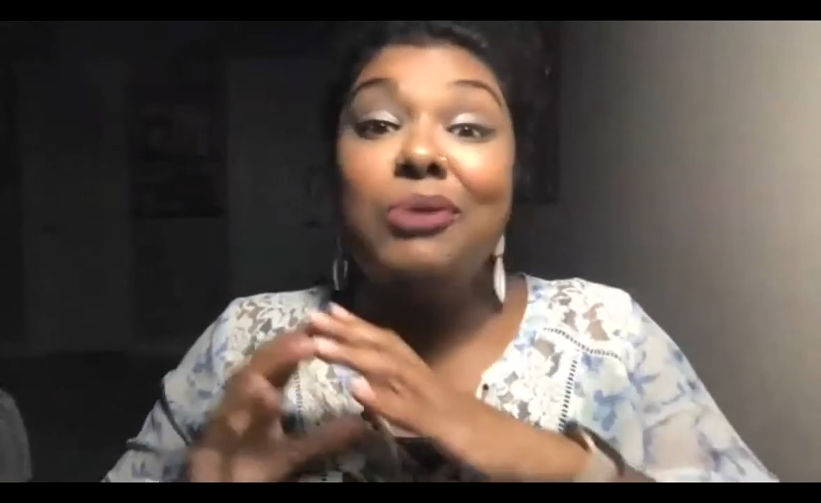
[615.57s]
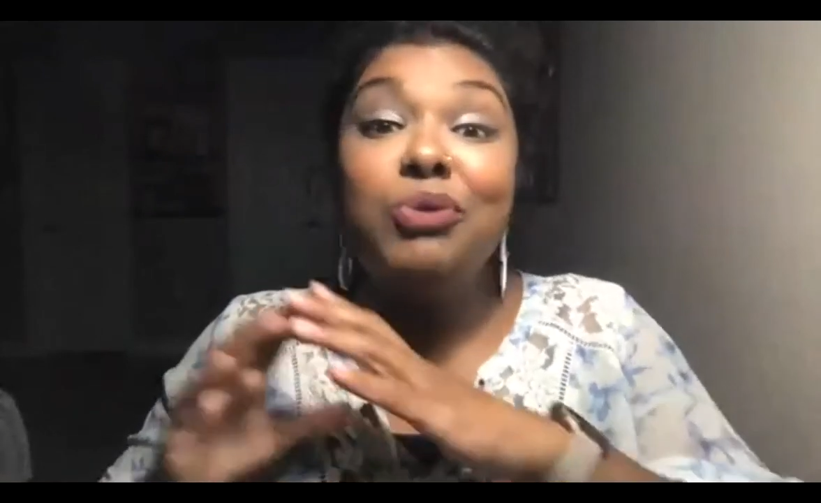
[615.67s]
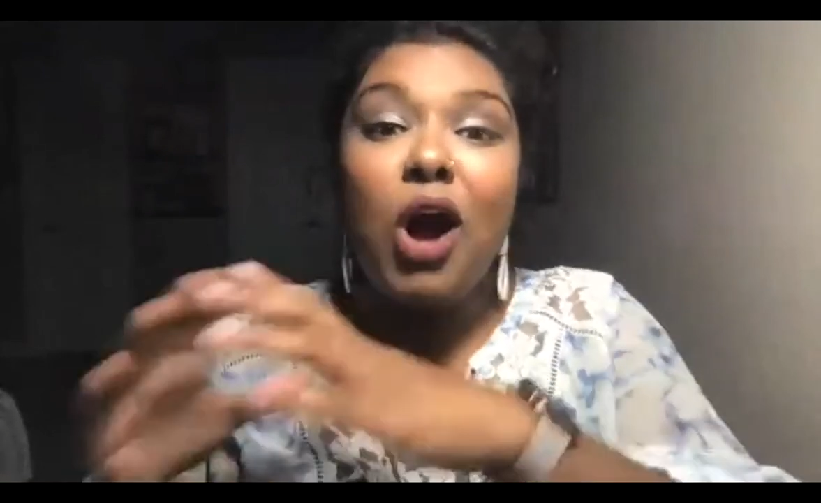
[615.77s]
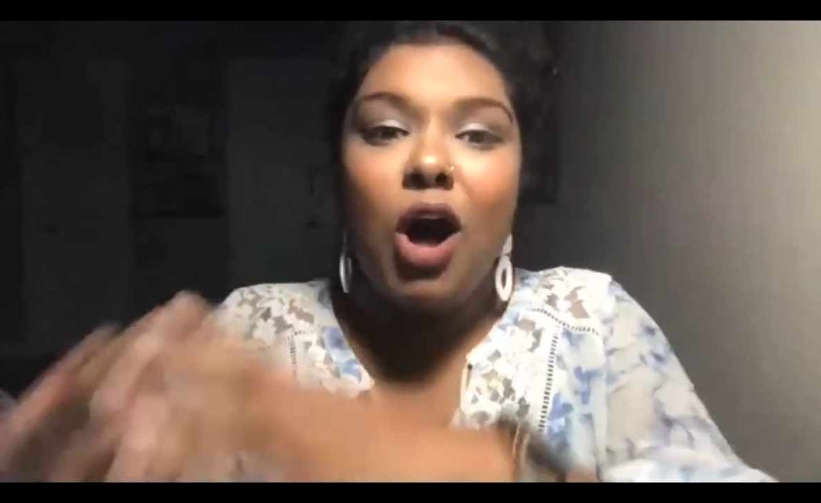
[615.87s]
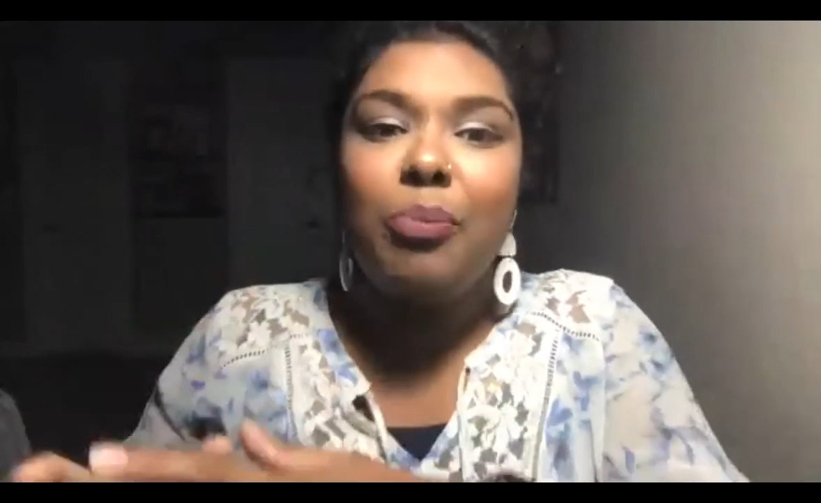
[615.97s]
we're
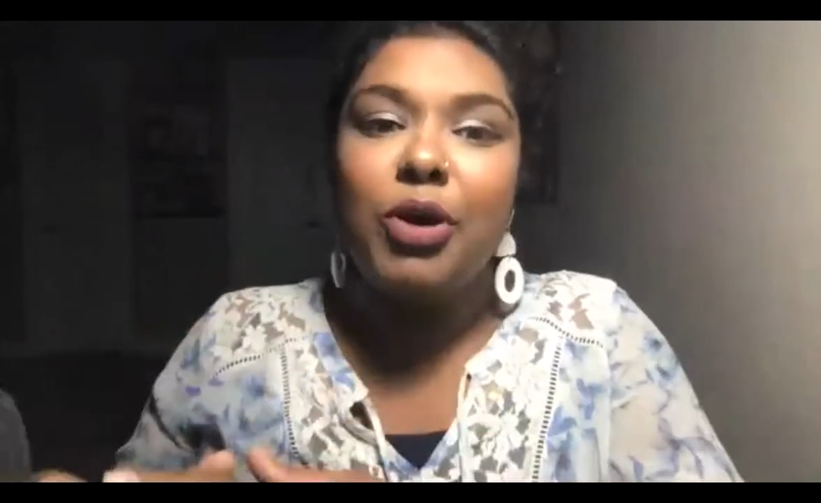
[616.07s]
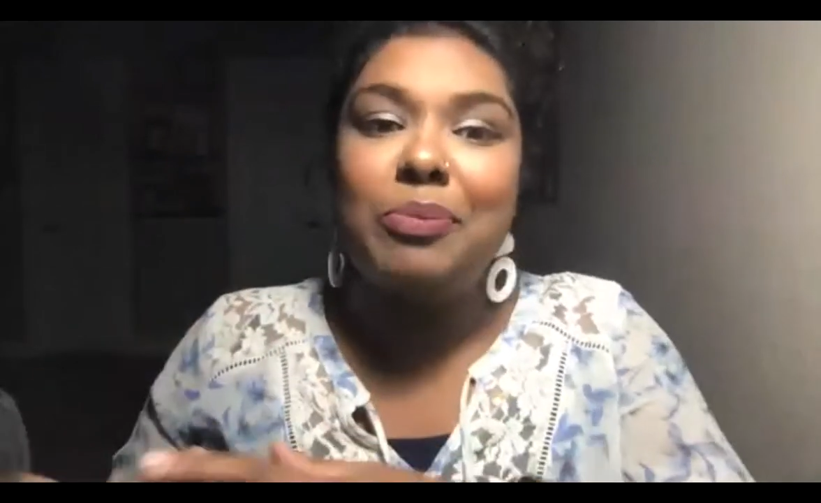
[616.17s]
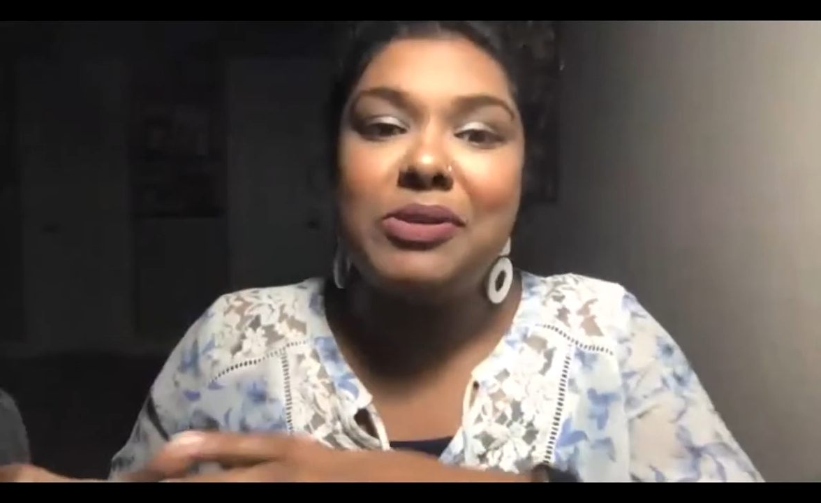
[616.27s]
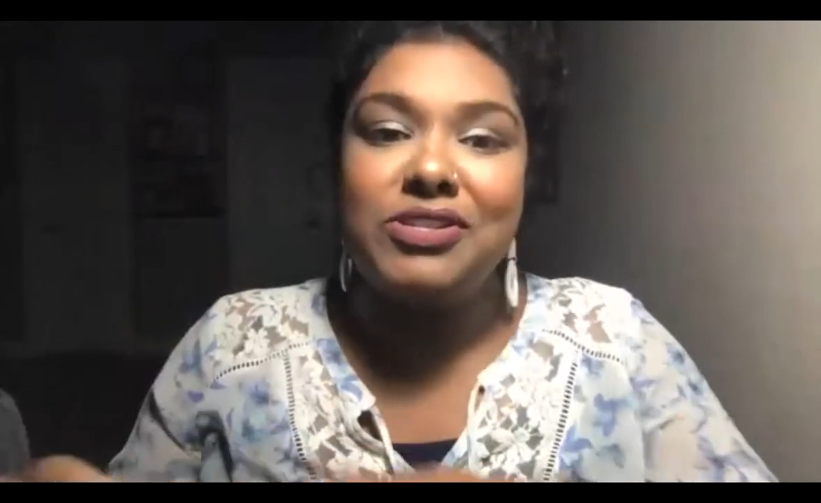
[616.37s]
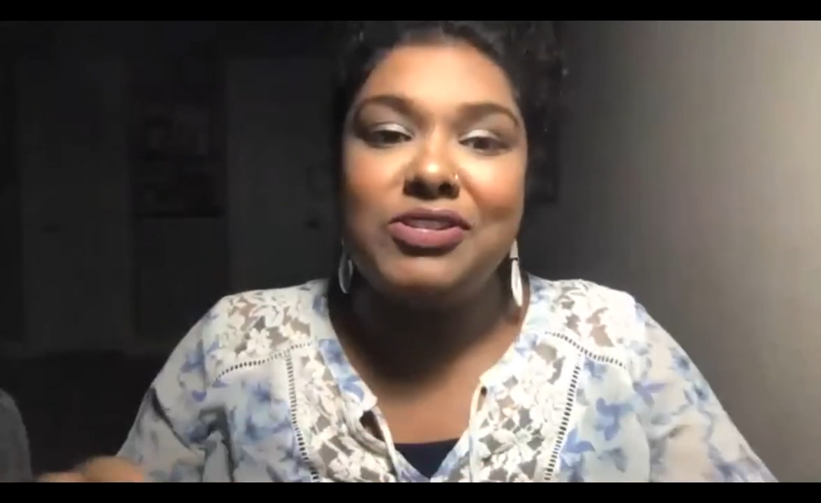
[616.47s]
all
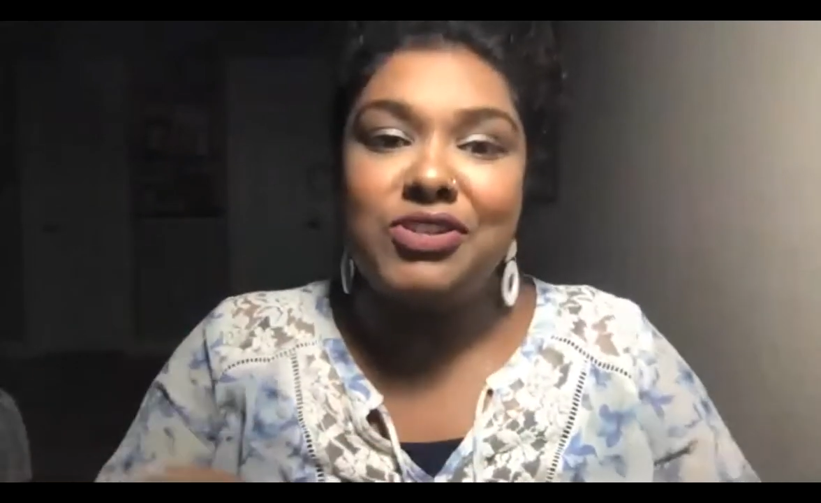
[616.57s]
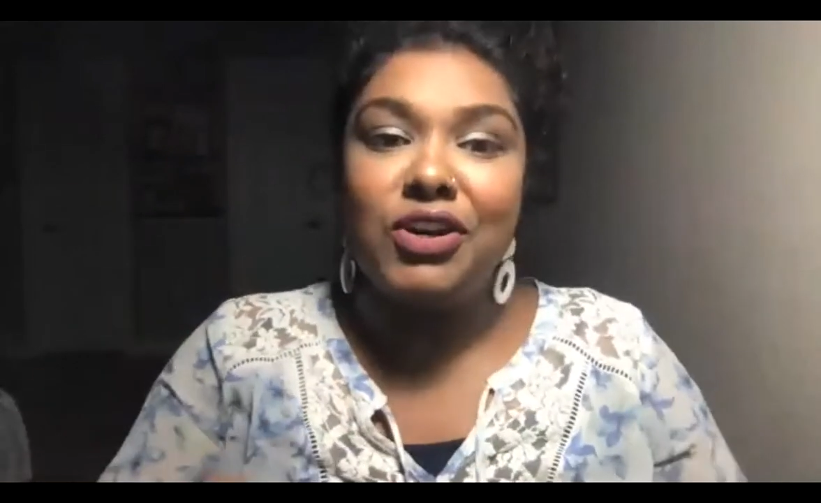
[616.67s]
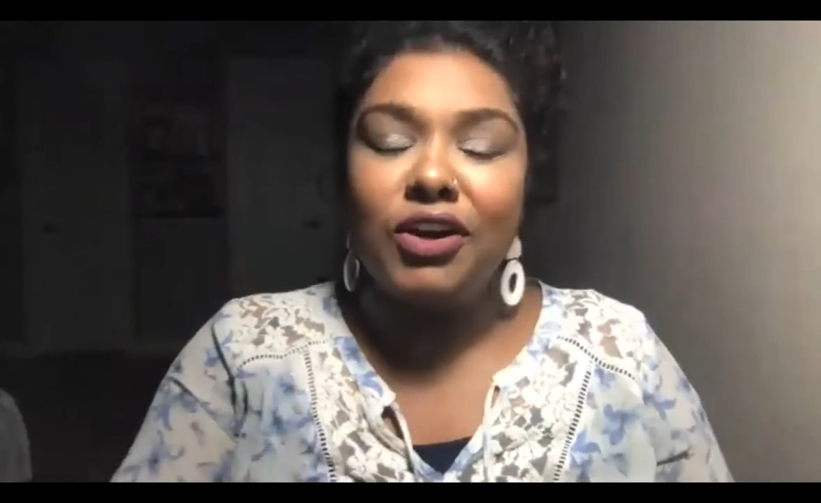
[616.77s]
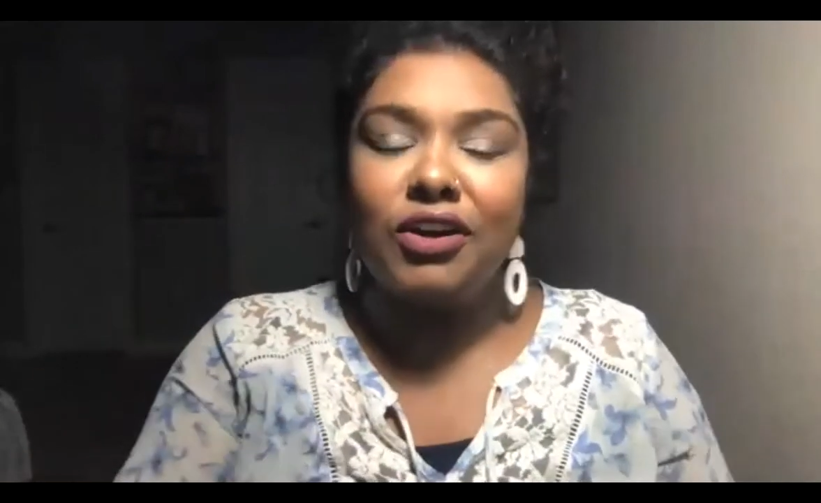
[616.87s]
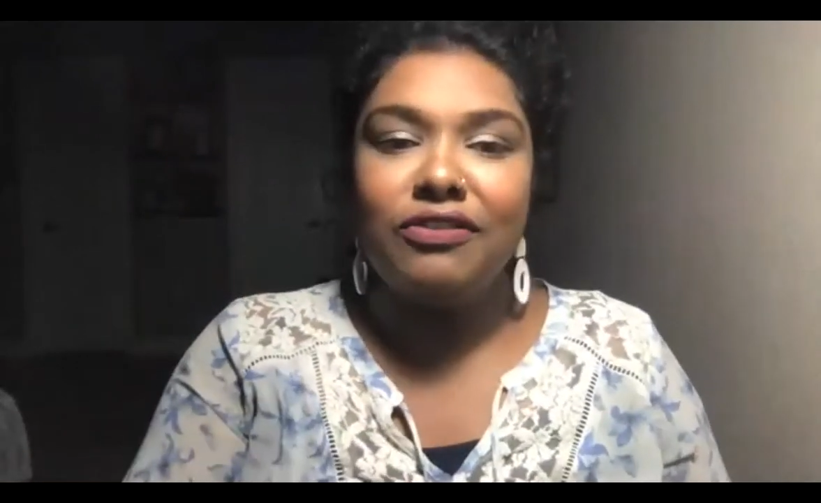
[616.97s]
purposed to serve.